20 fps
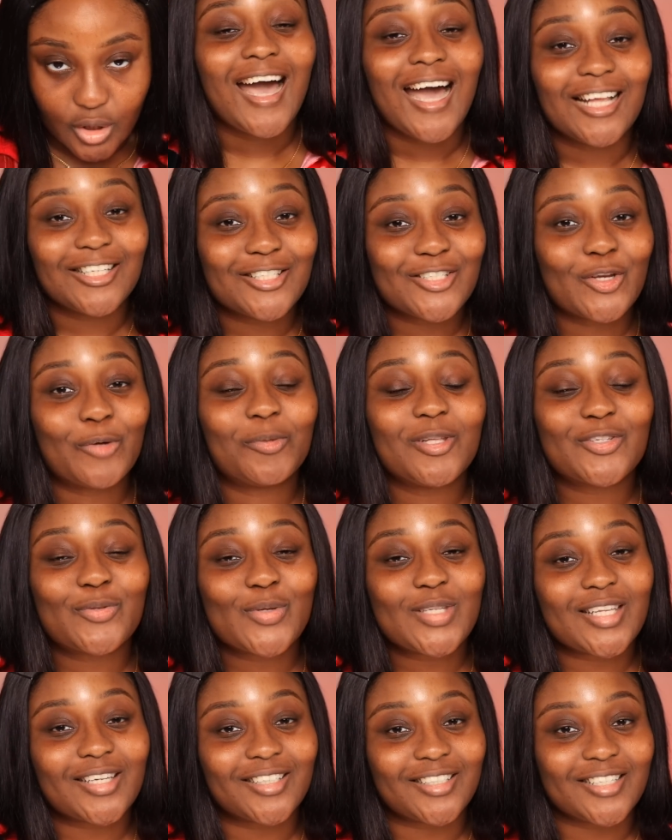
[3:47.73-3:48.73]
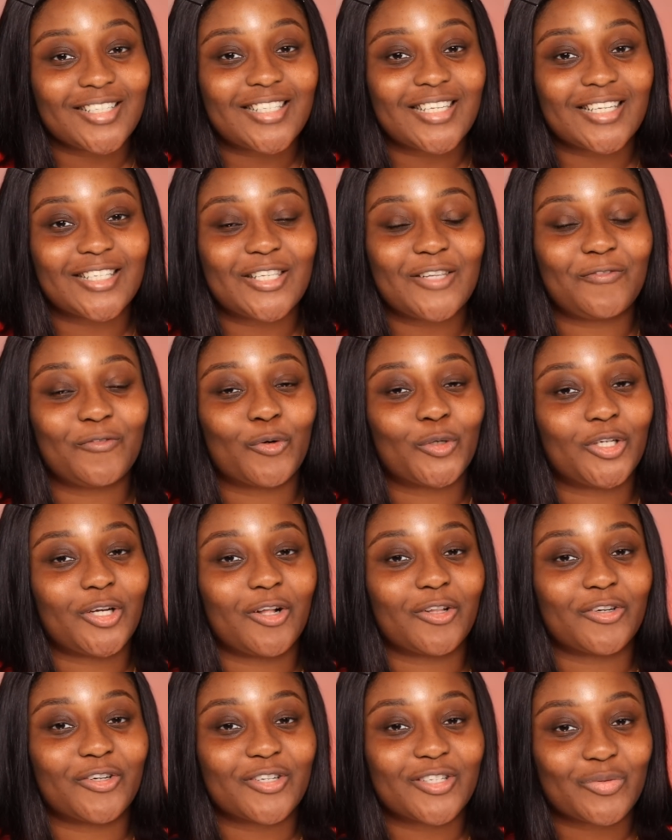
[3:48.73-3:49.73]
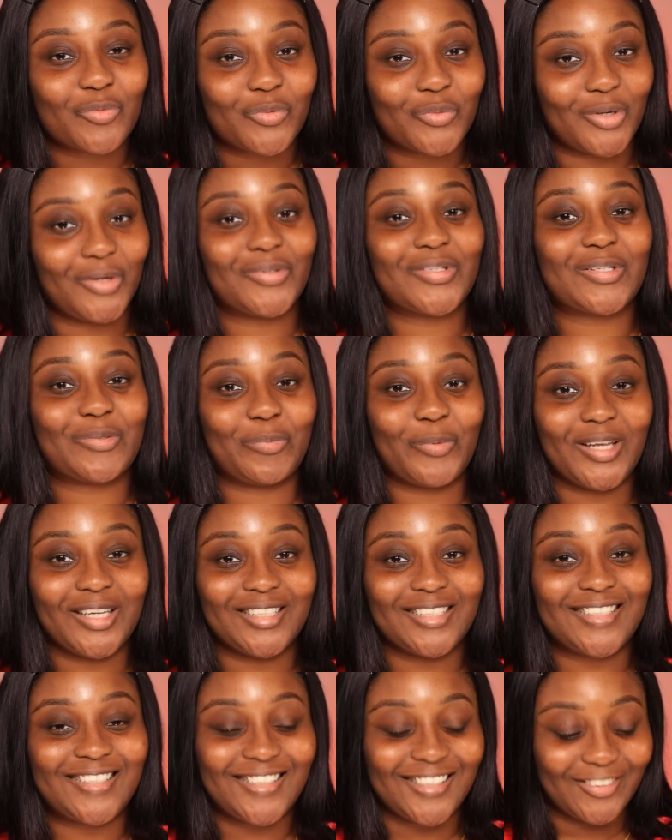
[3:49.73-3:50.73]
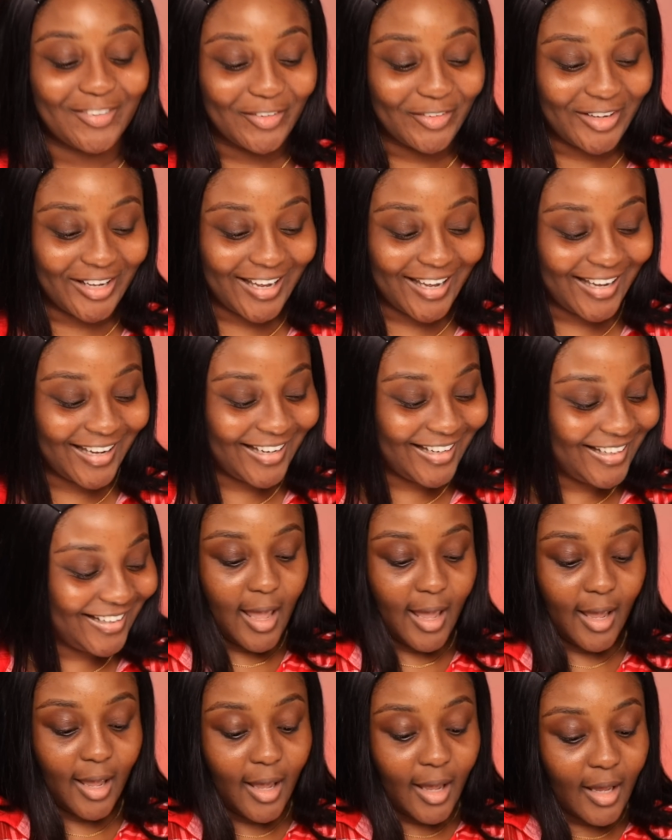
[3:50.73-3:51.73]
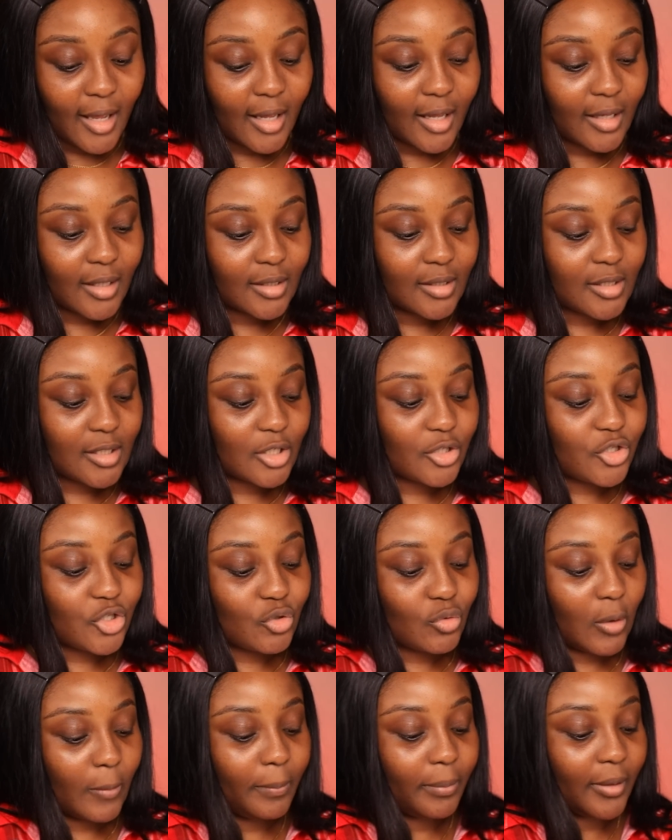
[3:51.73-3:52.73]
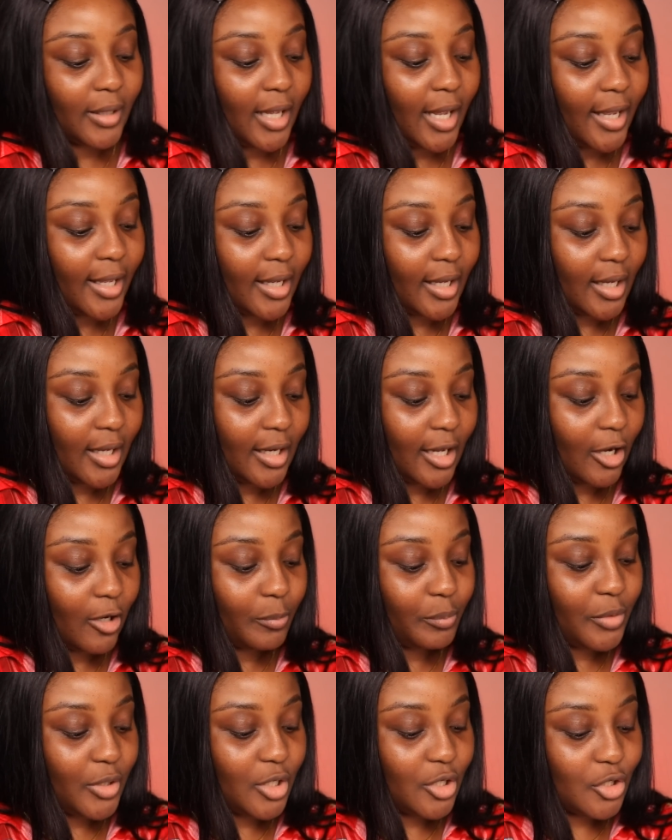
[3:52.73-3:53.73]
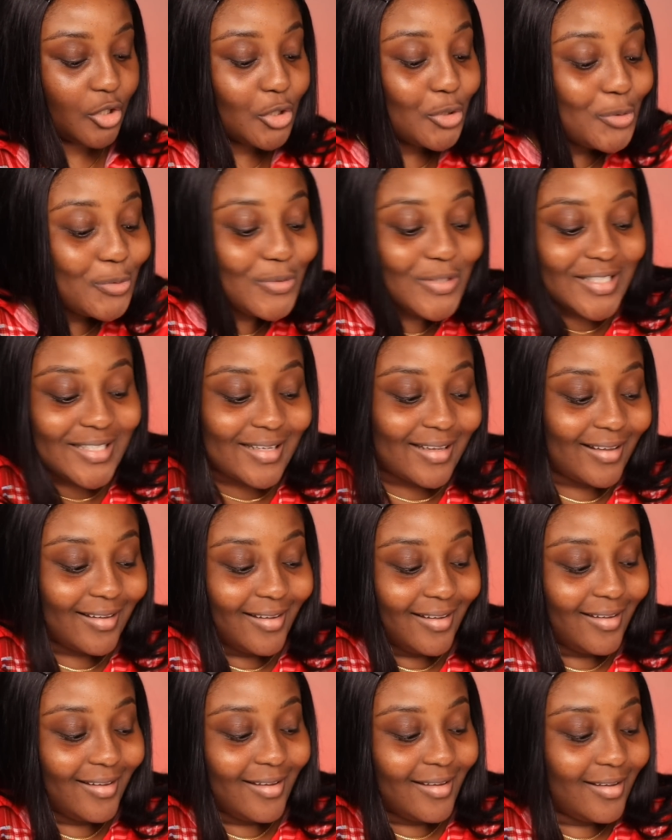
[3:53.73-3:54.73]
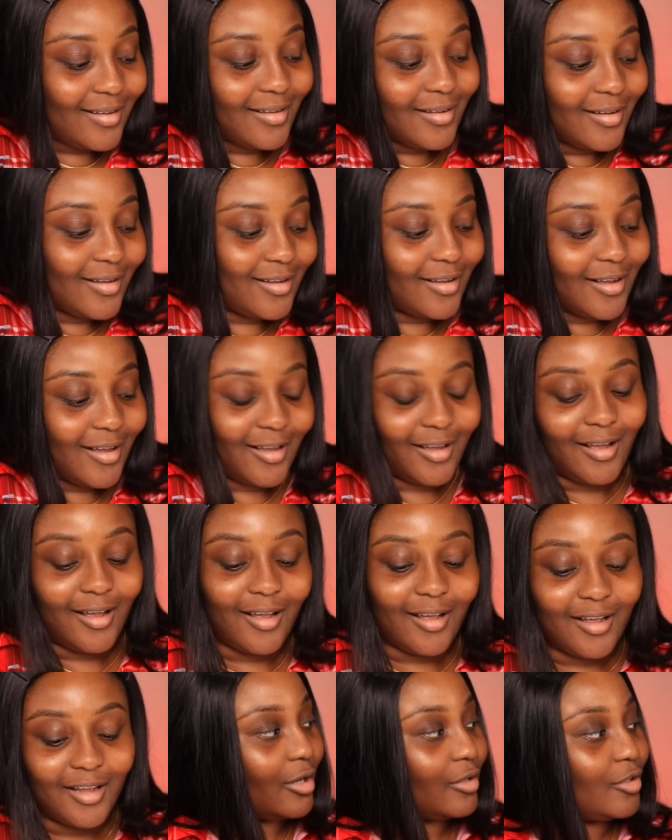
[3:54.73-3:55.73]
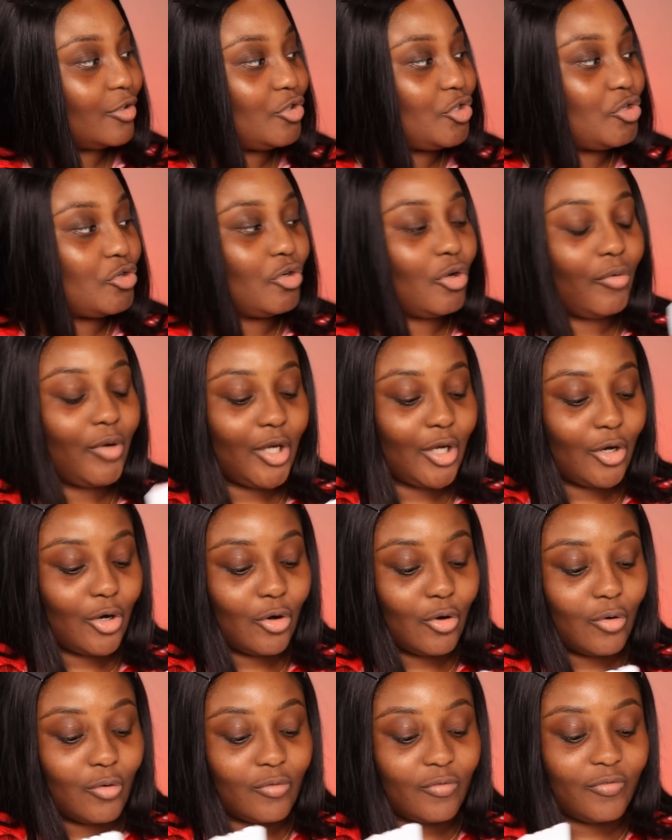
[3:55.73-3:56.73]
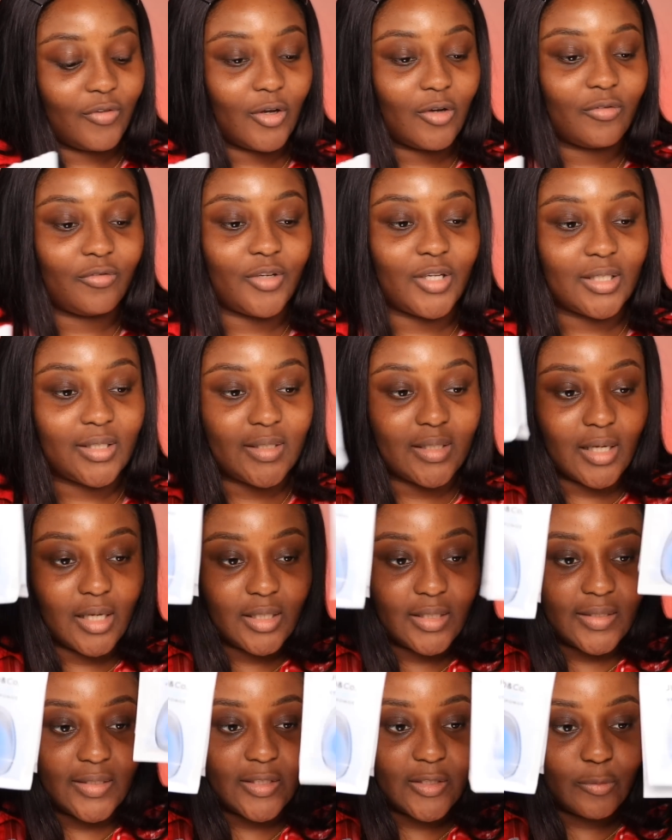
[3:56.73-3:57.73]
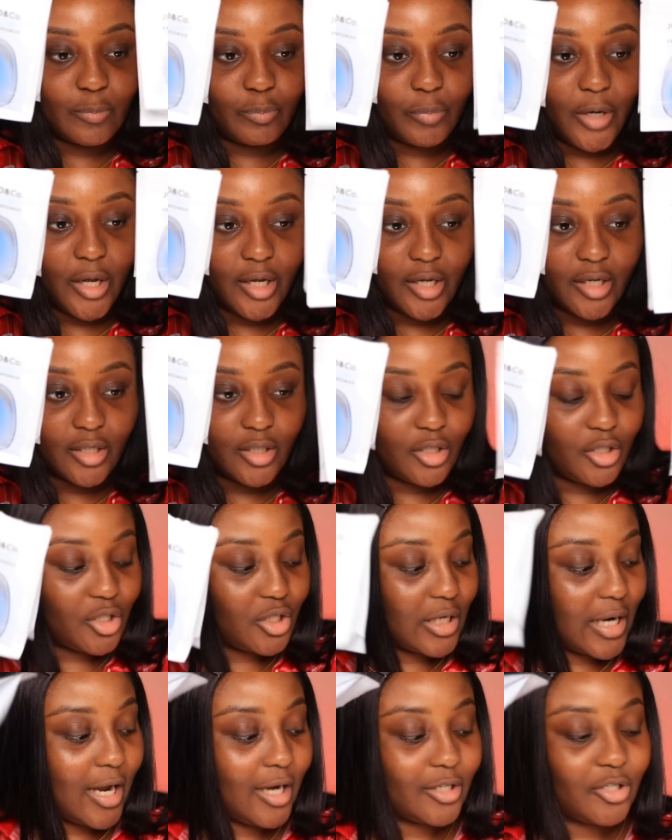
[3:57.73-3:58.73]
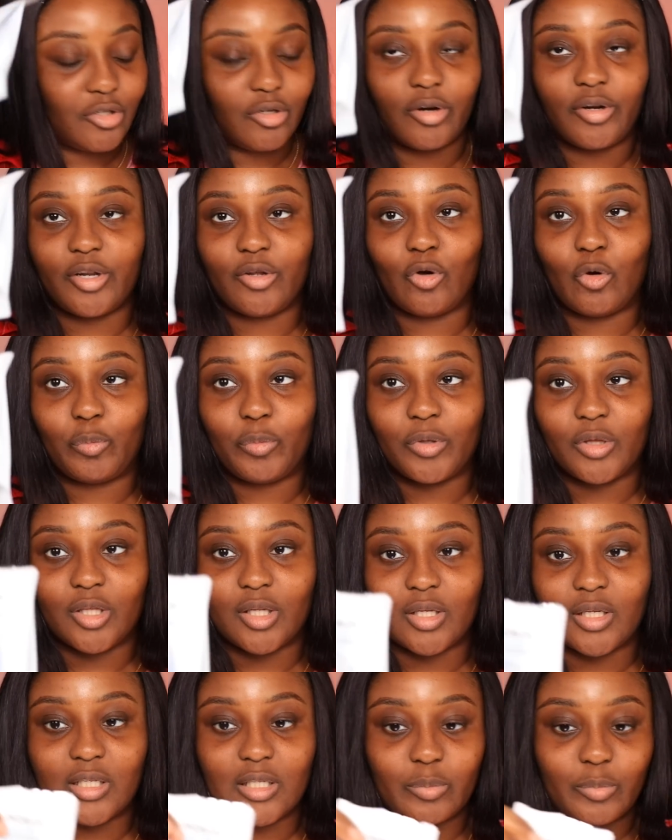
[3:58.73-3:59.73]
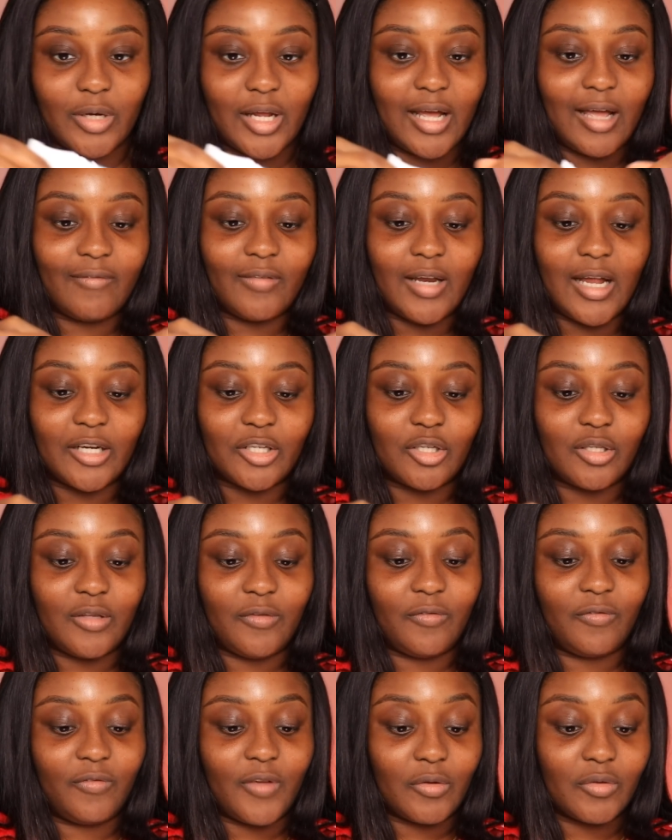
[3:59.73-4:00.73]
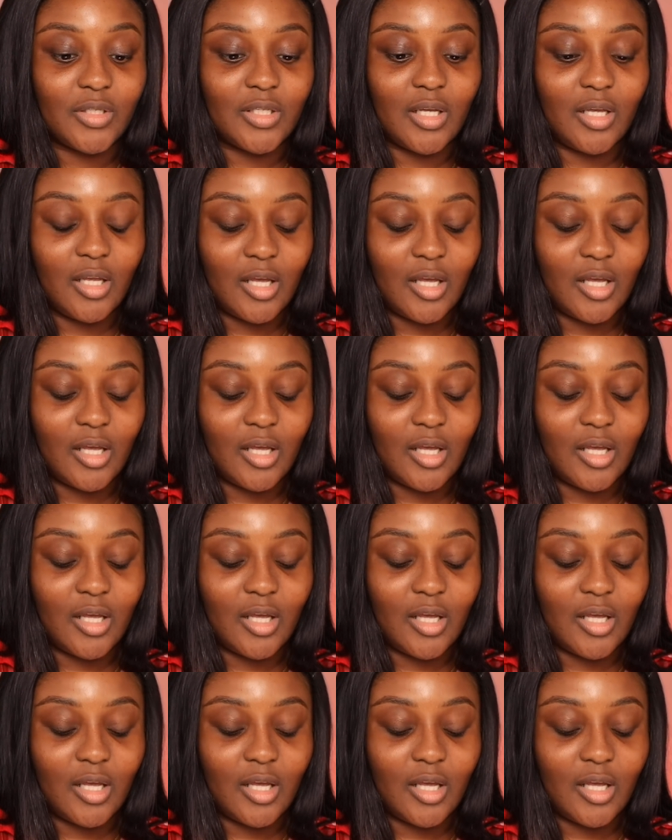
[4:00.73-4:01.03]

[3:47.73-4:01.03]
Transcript: I just hope this was a good $64 well spent, okay? And to apply it, I'll be using the Juno and Cove Velvet Sponge. I actually already opened this, but I haven't actually felt it